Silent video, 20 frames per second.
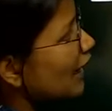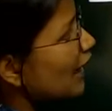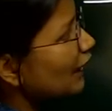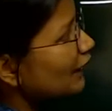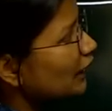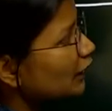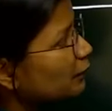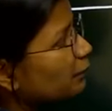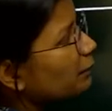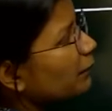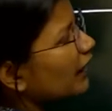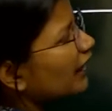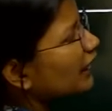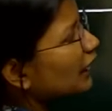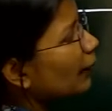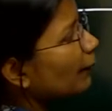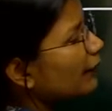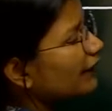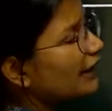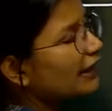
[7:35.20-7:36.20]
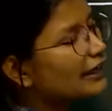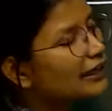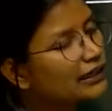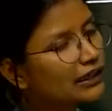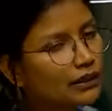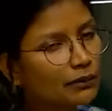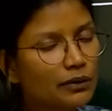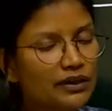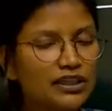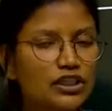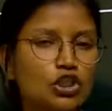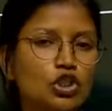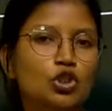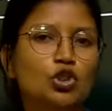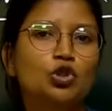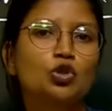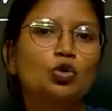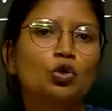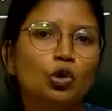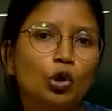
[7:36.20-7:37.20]
that per capita income, it
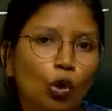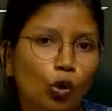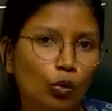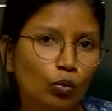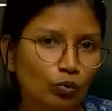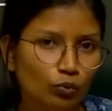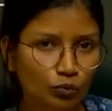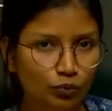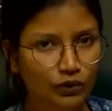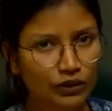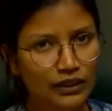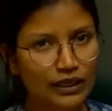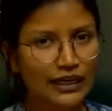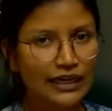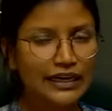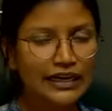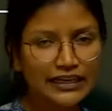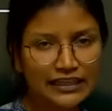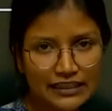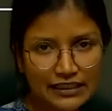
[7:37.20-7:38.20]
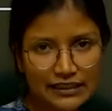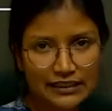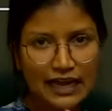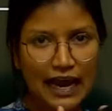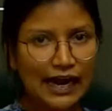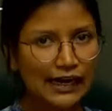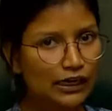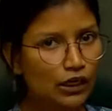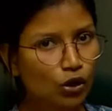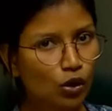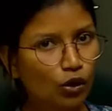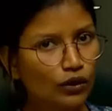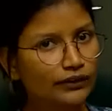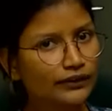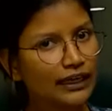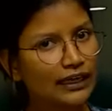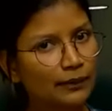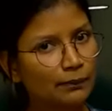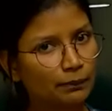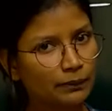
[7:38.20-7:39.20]
is too low. It is that
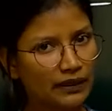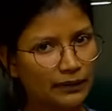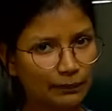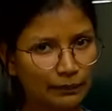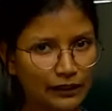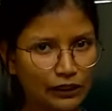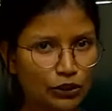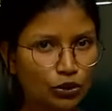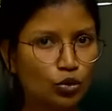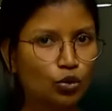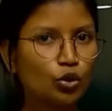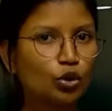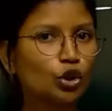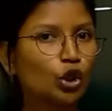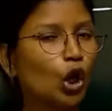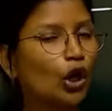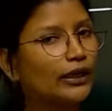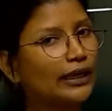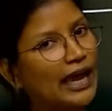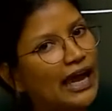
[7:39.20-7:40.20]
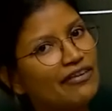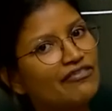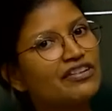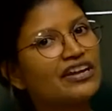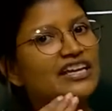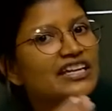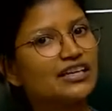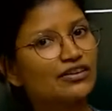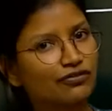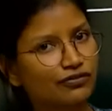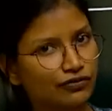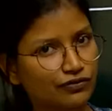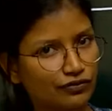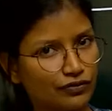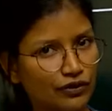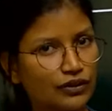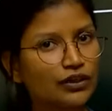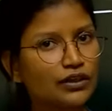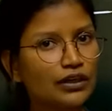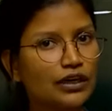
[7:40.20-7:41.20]
low that people do not have enough
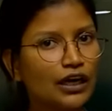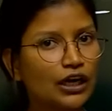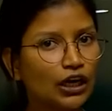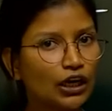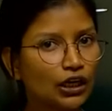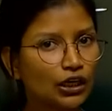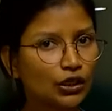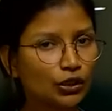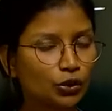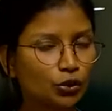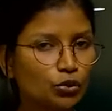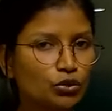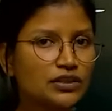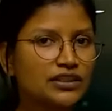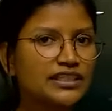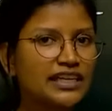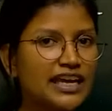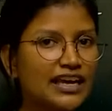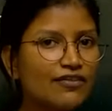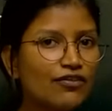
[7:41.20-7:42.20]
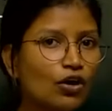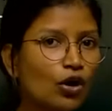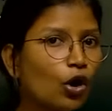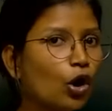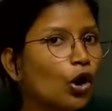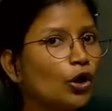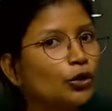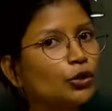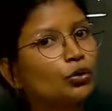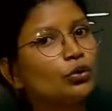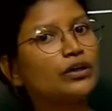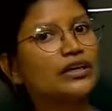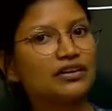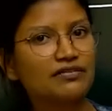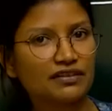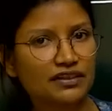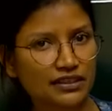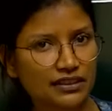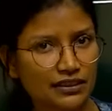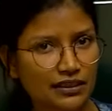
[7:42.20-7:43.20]
to save or to
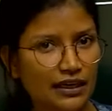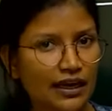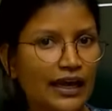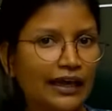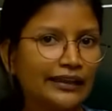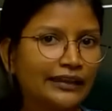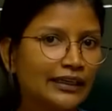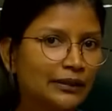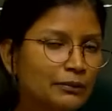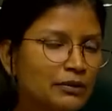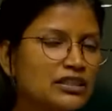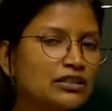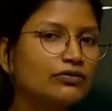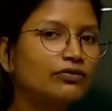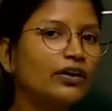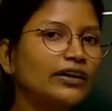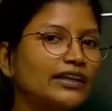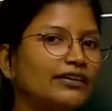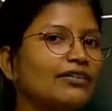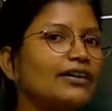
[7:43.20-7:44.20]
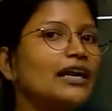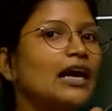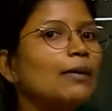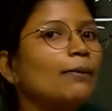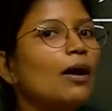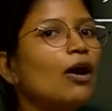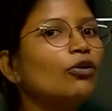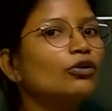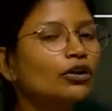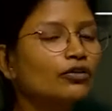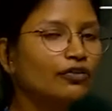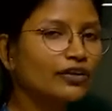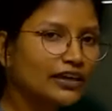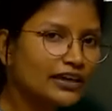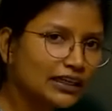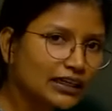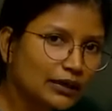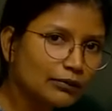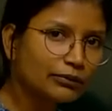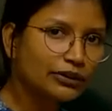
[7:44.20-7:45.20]
invest. That means whatever amount of
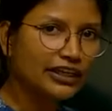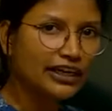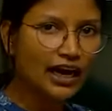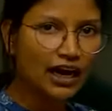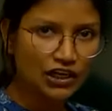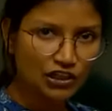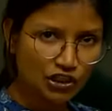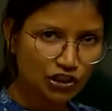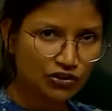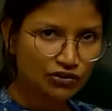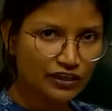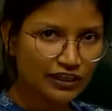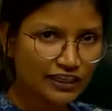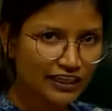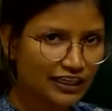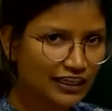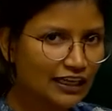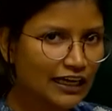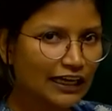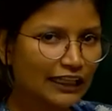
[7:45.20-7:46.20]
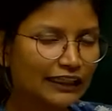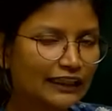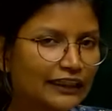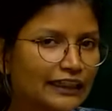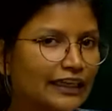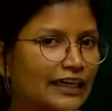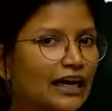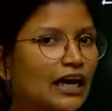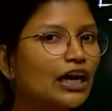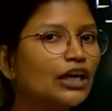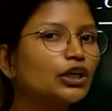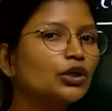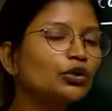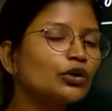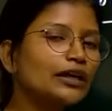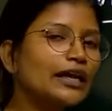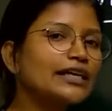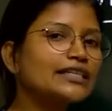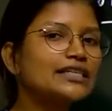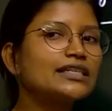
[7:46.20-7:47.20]
income they are generating, they are
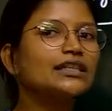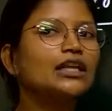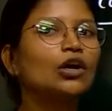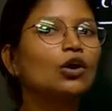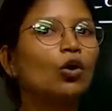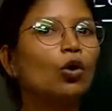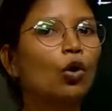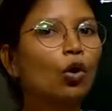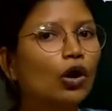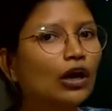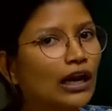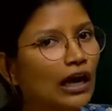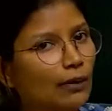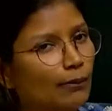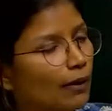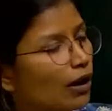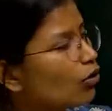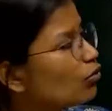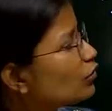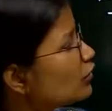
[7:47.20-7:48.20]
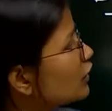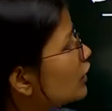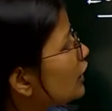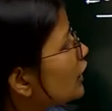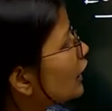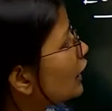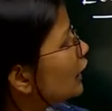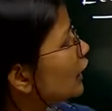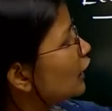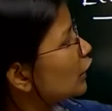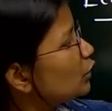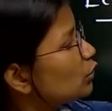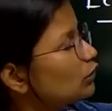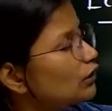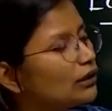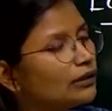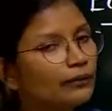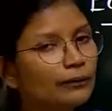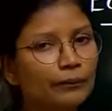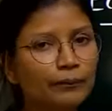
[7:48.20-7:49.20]
utilizing the whole amount
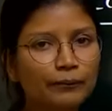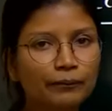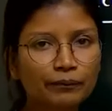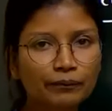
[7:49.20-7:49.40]
into the